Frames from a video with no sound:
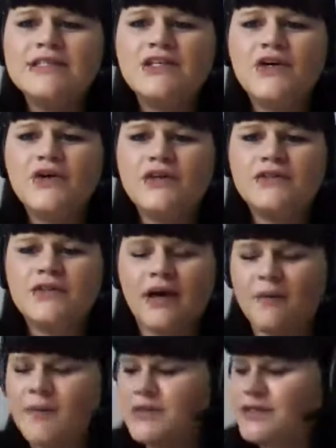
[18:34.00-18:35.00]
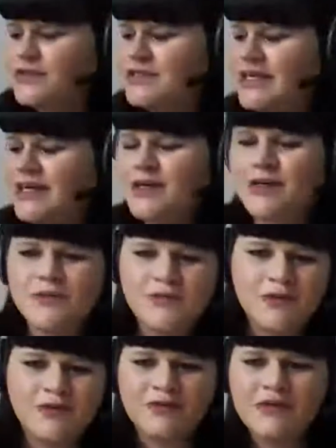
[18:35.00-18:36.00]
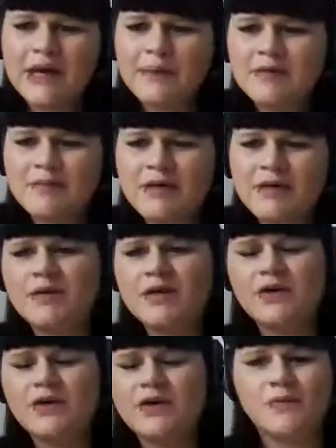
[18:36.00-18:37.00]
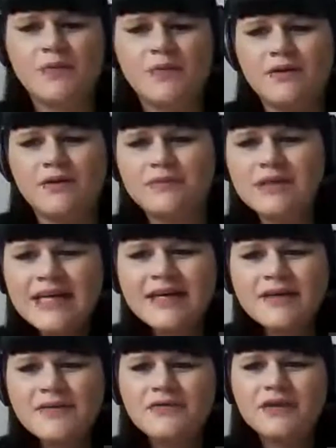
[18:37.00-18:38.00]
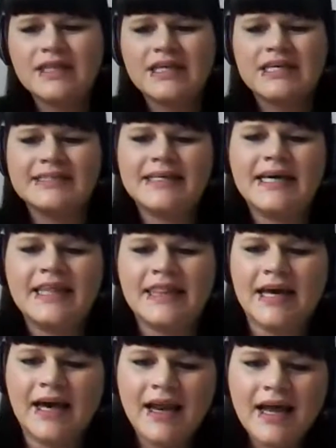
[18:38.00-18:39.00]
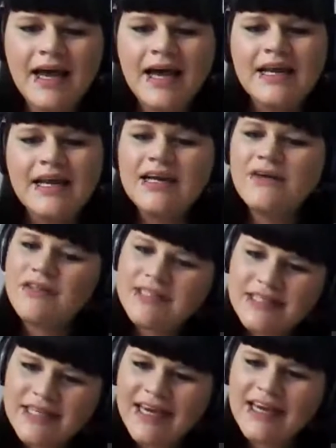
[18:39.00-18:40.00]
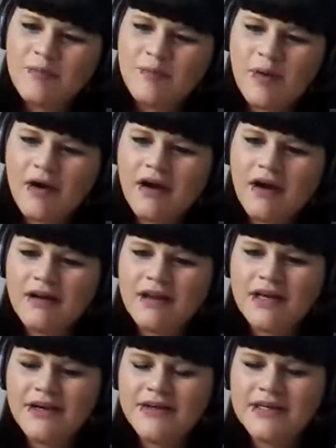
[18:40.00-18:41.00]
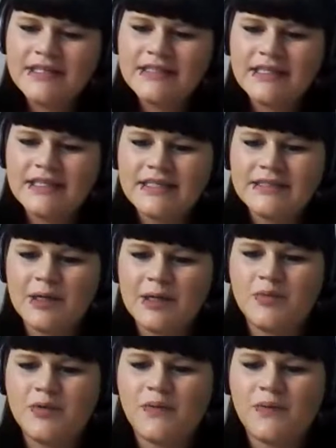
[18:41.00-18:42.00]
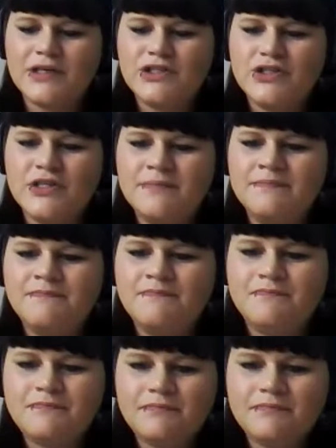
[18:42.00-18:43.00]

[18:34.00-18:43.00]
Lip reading: So you talk about yourself, your family maybe, or where you live, things like that. Now the second part, here is an example question.